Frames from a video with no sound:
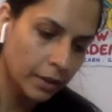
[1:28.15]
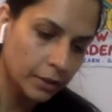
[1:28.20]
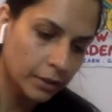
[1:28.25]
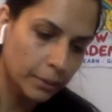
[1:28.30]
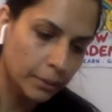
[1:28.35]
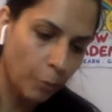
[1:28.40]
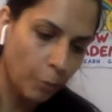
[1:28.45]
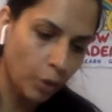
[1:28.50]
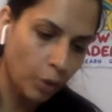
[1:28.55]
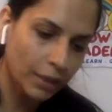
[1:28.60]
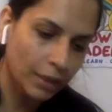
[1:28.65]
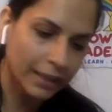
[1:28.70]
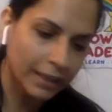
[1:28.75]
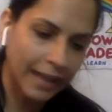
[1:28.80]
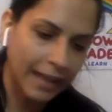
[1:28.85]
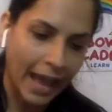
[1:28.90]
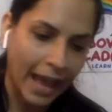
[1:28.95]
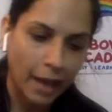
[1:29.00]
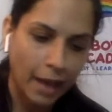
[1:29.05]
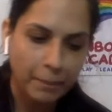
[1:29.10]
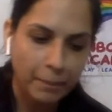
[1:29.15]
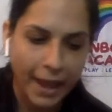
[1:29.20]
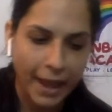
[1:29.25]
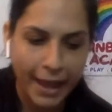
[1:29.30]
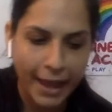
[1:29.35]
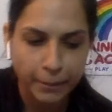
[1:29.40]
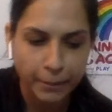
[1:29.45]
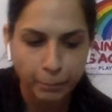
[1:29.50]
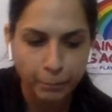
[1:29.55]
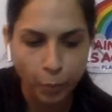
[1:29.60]
the bottle cap
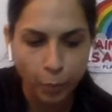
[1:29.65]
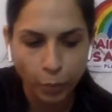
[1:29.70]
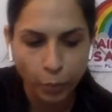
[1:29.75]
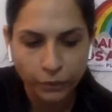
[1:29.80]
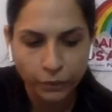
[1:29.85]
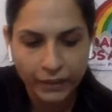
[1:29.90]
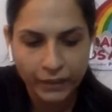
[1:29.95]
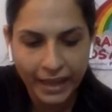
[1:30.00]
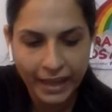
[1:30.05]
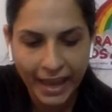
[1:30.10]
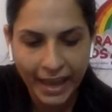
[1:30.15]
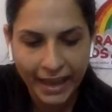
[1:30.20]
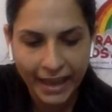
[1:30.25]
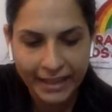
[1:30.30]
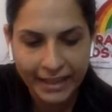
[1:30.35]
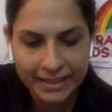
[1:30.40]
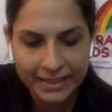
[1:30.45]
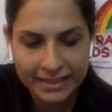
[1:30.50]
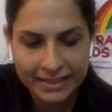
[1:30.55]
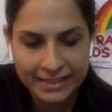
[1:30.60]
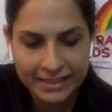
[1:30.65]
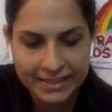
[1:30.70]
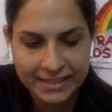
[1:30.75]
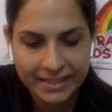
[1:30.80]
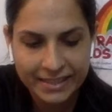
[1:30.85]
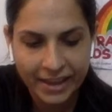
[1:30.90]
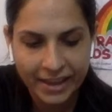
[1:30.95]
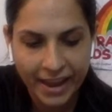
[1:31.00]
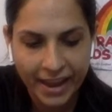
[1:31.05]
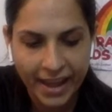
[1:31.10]
at both the ends.
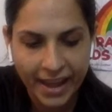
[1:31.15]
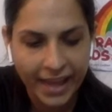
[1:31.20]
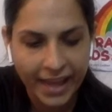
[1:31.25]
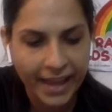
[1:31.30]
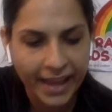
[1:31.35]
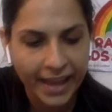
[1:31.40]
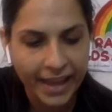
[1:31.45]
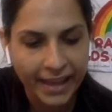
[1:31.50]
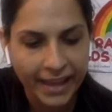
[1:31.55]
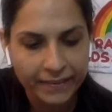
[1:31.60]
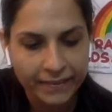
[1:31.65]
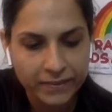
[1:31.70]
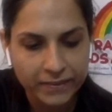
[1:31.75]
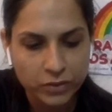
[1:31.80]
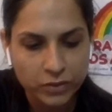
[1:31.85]
Yes.